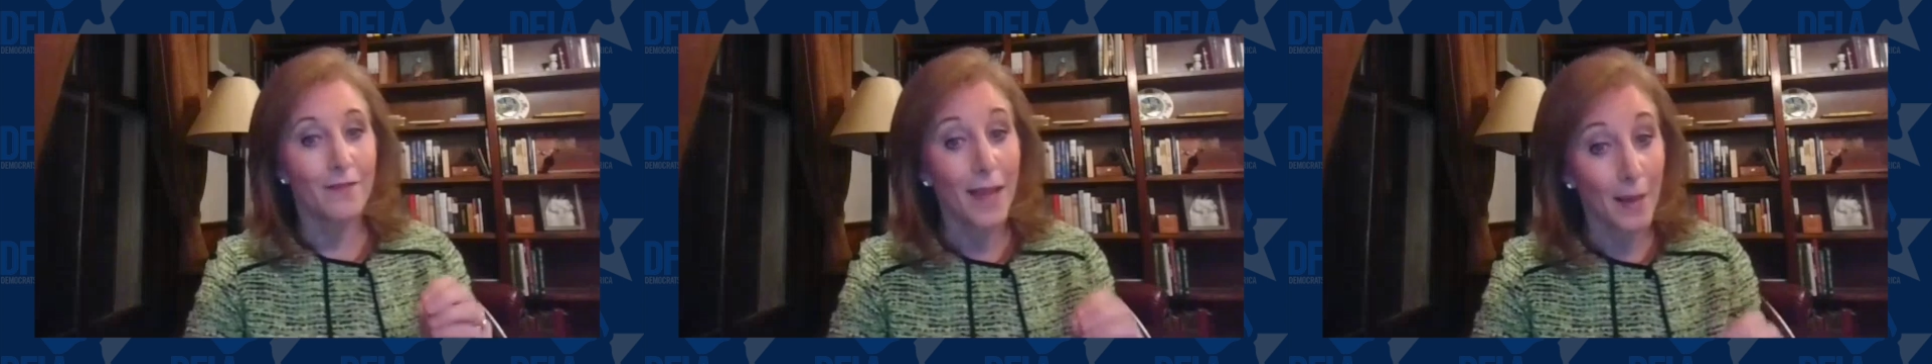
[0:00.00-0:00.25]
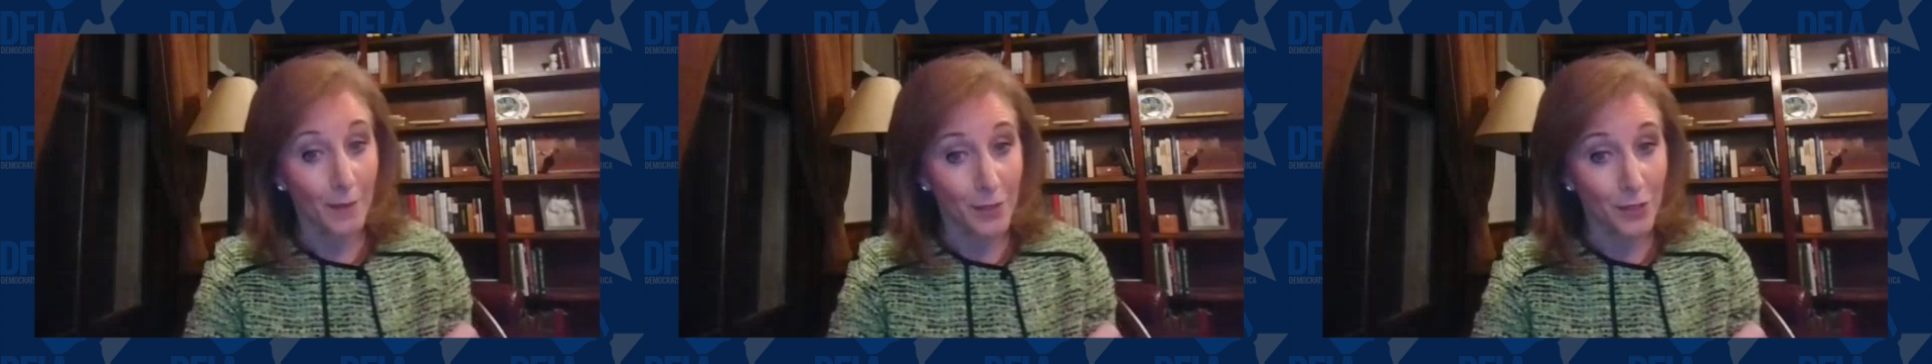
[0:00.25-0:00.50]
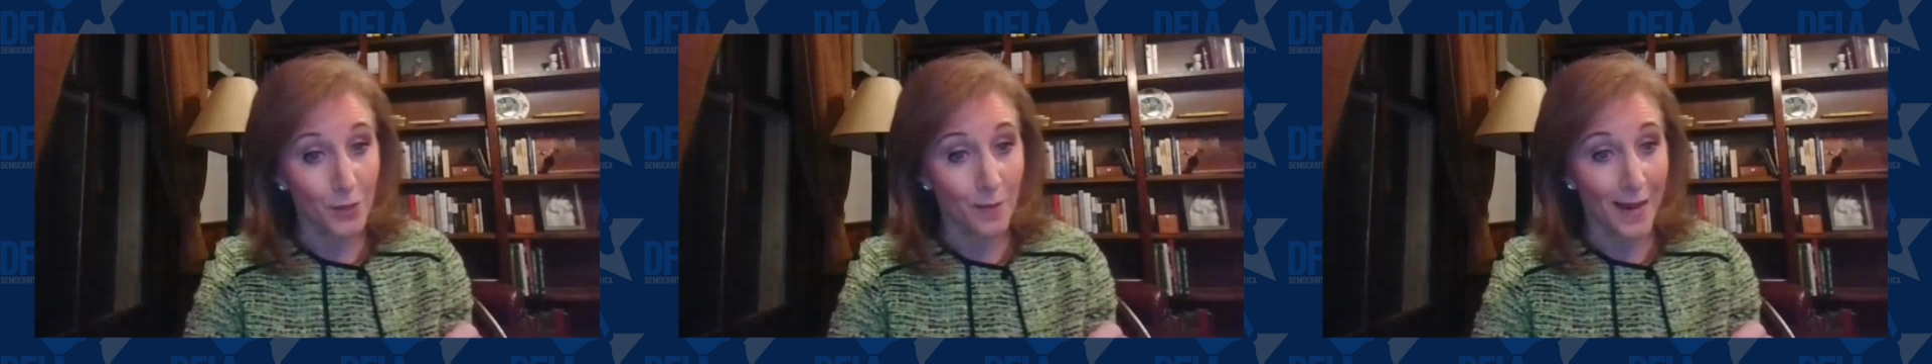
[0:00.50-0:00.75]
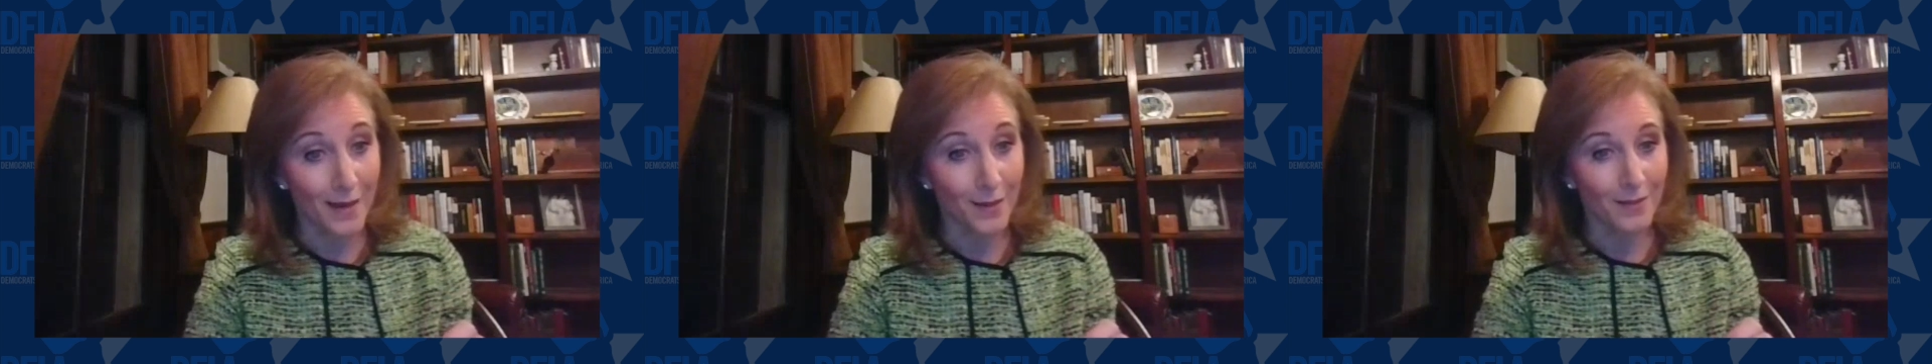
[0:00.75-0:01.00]
families do
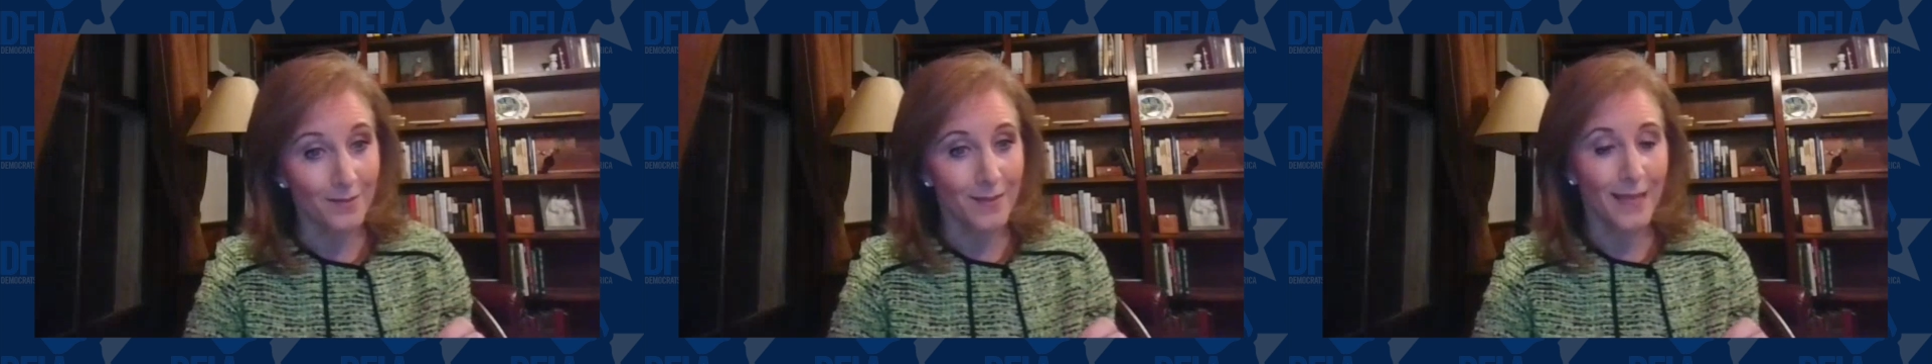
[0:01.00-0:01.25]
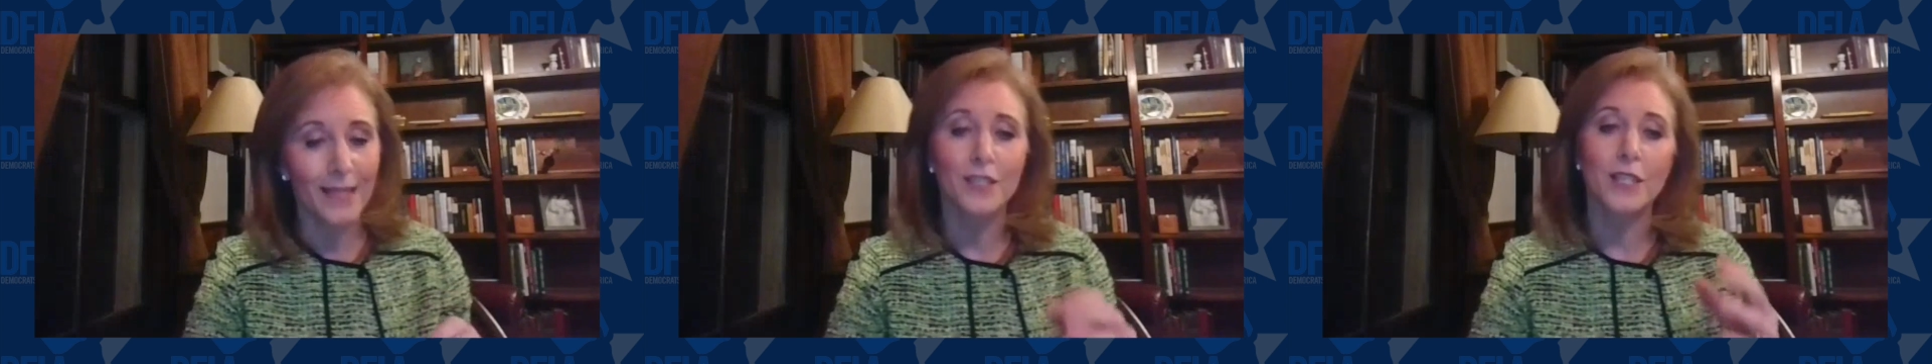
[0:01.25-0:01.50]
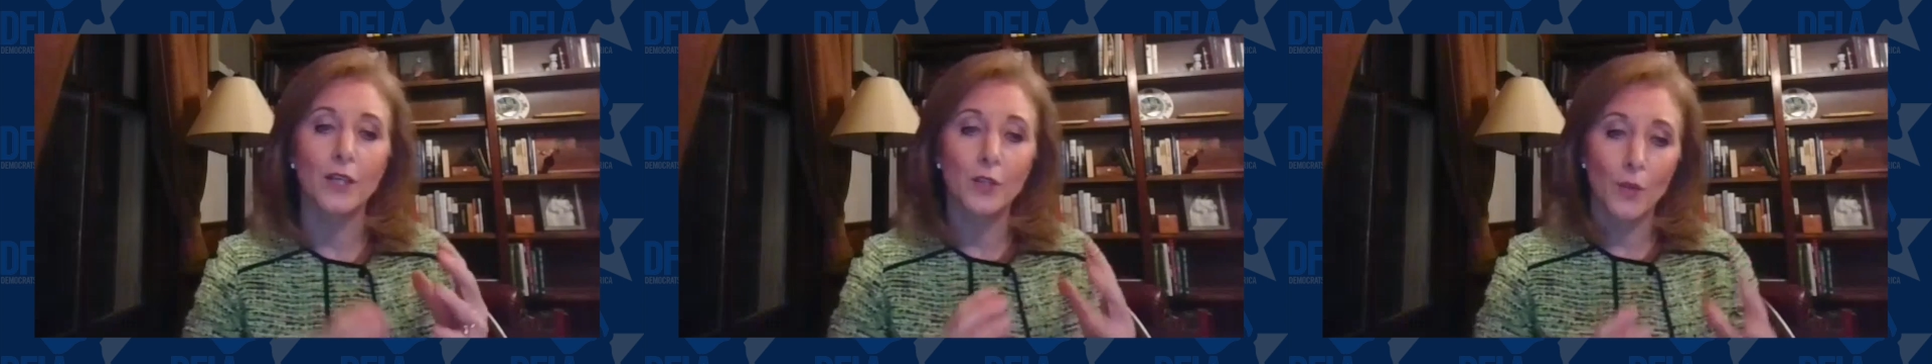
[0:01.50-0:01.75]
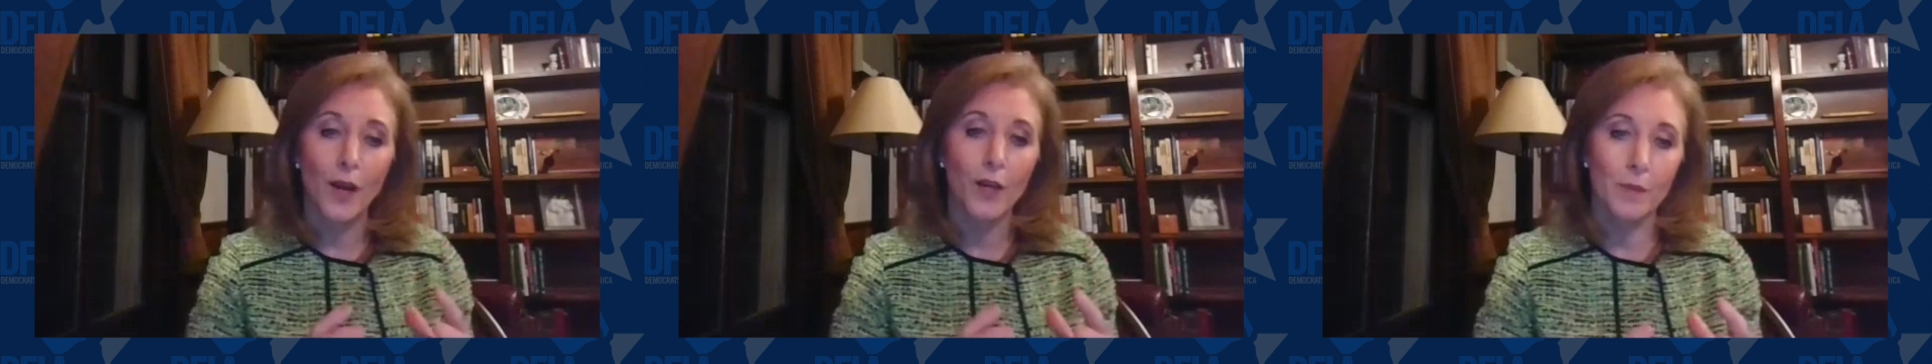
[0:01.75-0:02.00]
better, and so do our